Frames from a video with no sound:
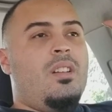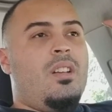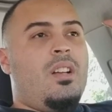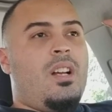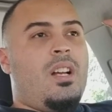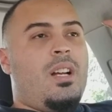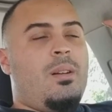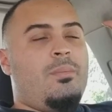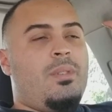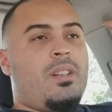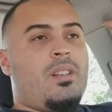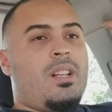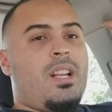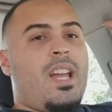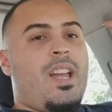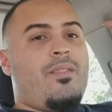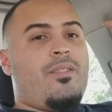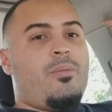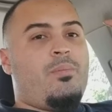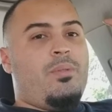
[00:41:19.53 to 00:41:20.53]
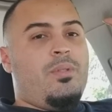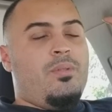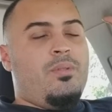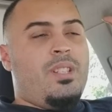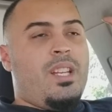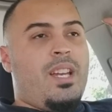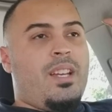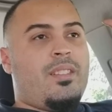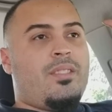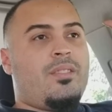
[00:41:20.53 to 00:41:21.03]
You're gonna have the Plu
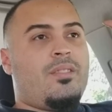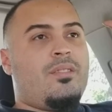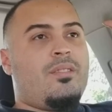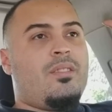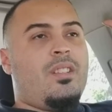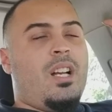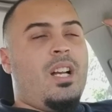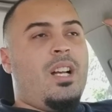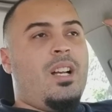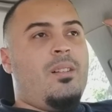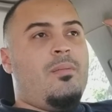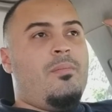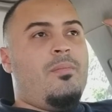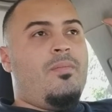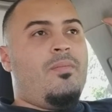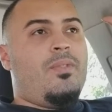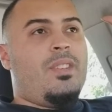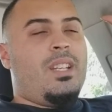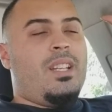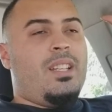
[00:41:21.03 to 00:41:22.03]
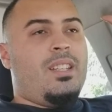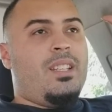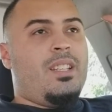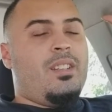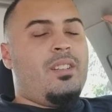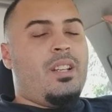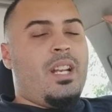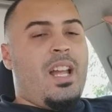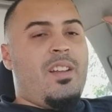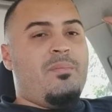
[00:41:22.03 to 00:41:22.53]
decks, and I think
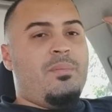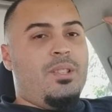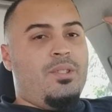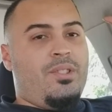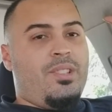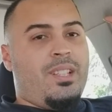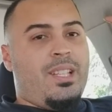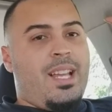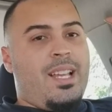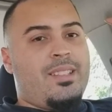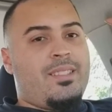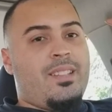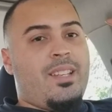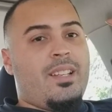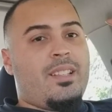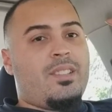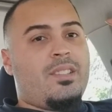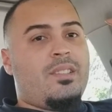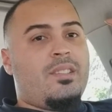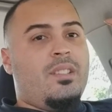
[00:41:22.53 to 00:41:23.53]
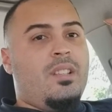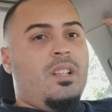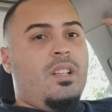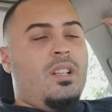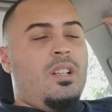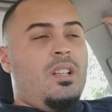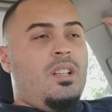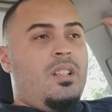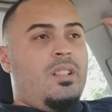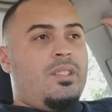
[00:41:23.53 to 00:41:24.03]
you're gonna have Built to Last decks.
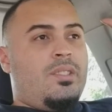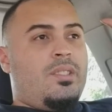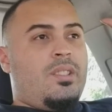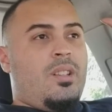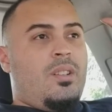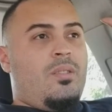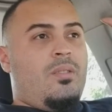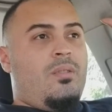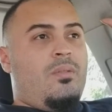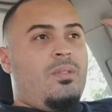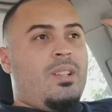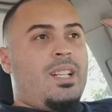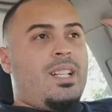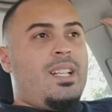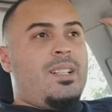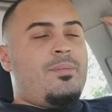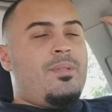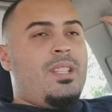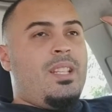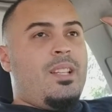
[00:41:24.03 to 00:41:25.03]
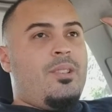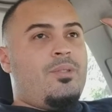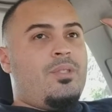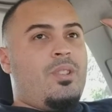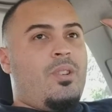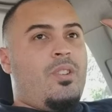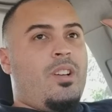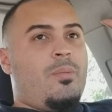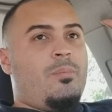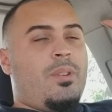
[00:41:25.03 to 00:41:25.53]
So we're gonna see how it's
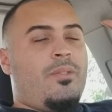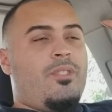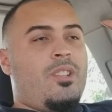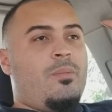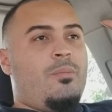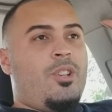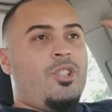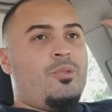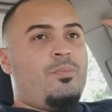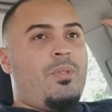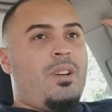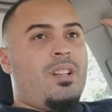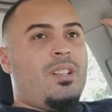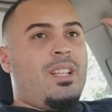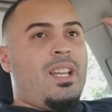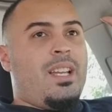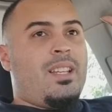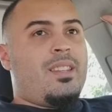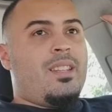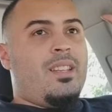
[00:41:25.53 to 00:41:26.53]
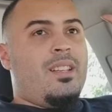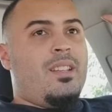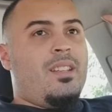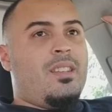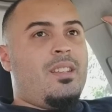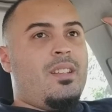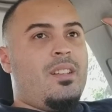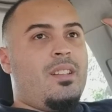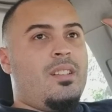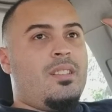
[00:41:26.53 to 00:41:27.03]
going. But for the most part, like
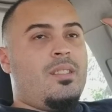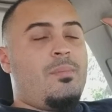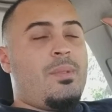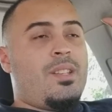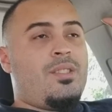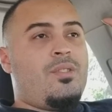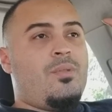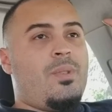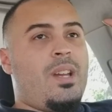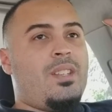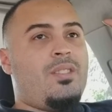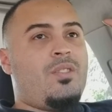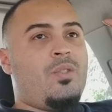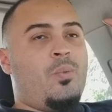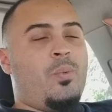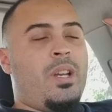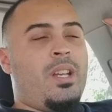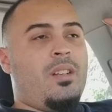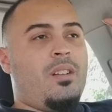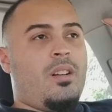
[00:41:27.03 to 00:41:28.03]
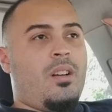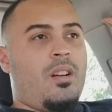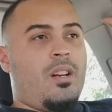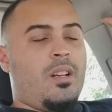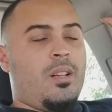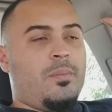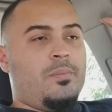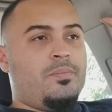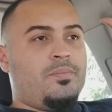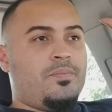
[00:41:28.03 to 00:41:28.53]
the best 2 ways to win are